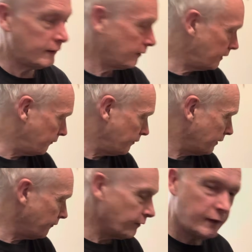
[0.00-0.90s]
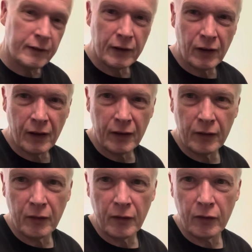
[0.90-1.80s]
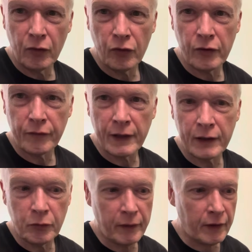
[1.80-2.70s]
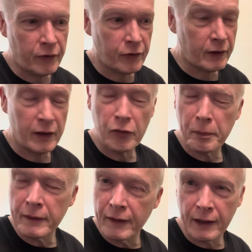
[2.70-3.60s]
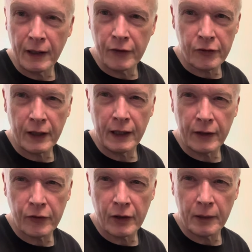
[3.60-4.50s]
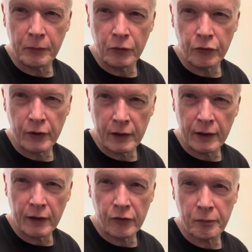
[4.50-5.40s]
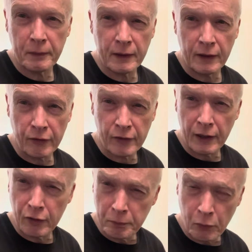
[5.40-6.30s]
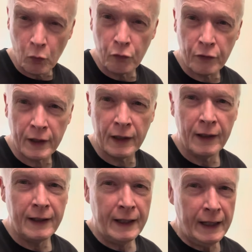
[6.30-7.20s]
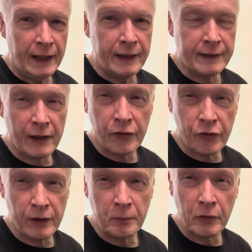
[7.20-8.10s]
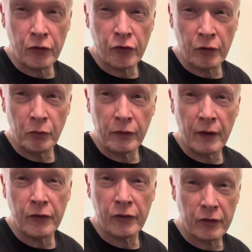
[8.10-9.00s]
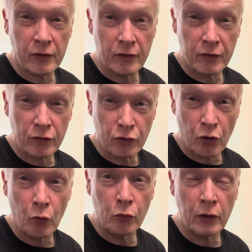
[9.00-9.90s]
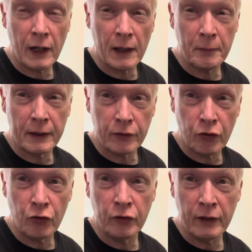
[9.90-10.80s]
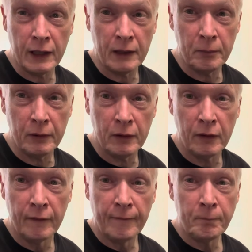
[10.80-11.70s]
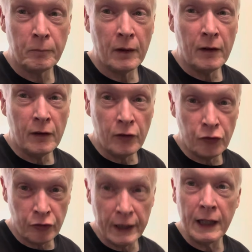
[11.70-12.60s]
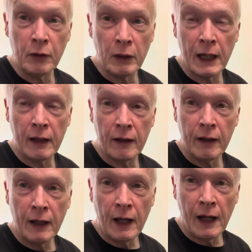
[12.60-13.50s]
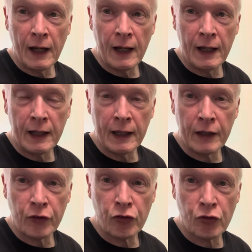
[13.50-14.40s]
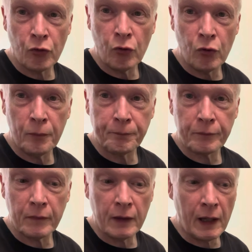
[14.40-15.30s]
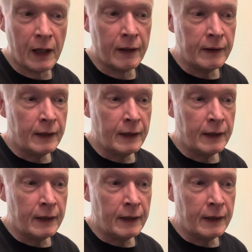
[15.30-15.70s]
given the years I've had with this and this particular stylus that I'm using and this particular stylus profile, it does seem to suit this tone arm and turntable really well. So yeah,